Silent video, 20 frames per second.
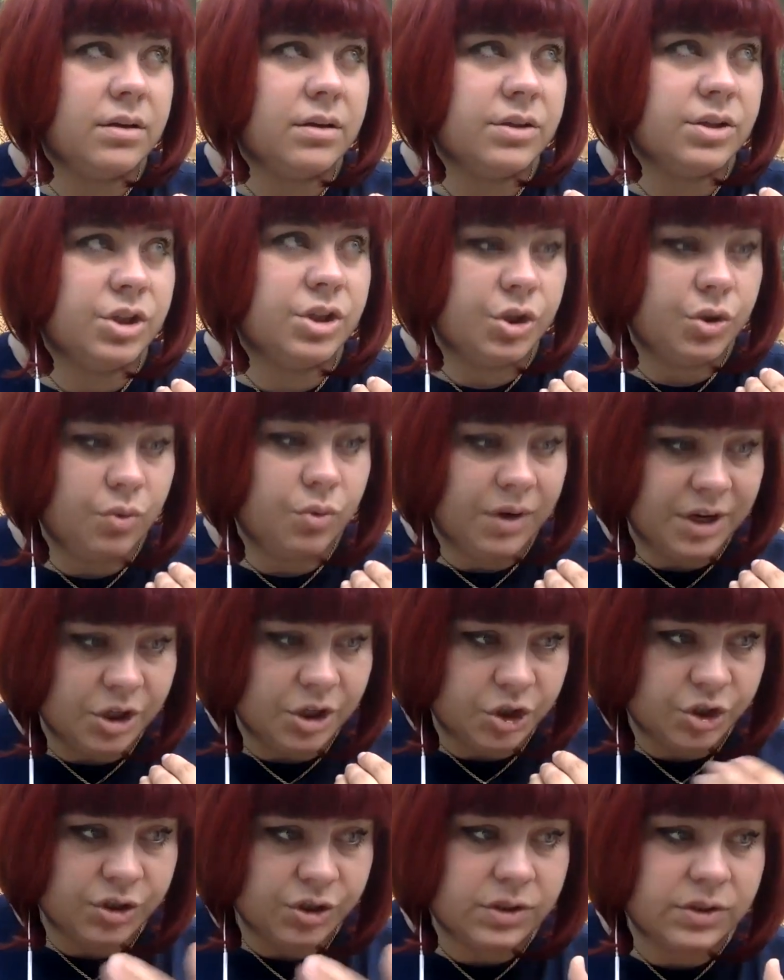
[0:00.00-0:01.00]

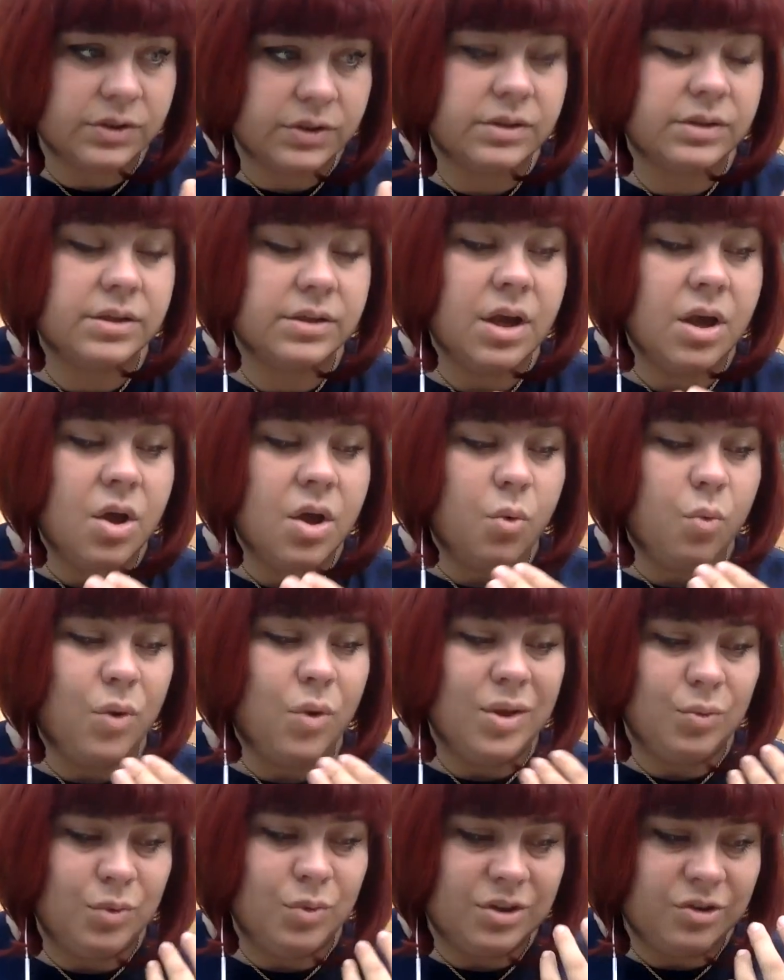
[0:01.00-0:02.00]
situations.
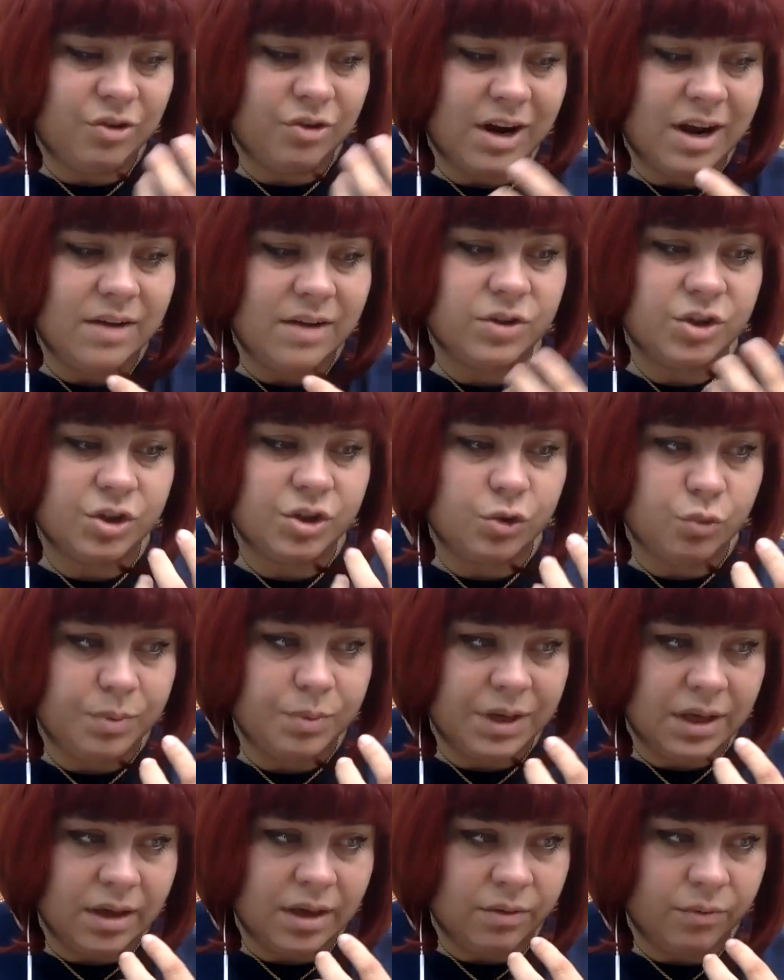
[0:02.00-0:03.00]
When we drive, just to
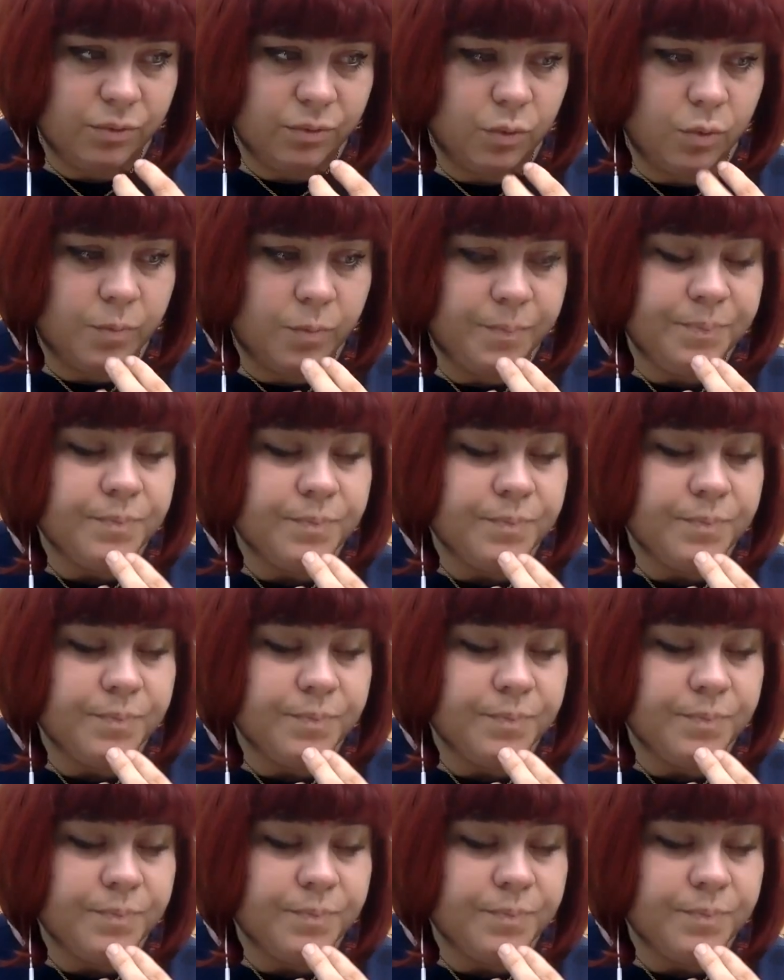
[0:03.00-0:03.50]
be careful.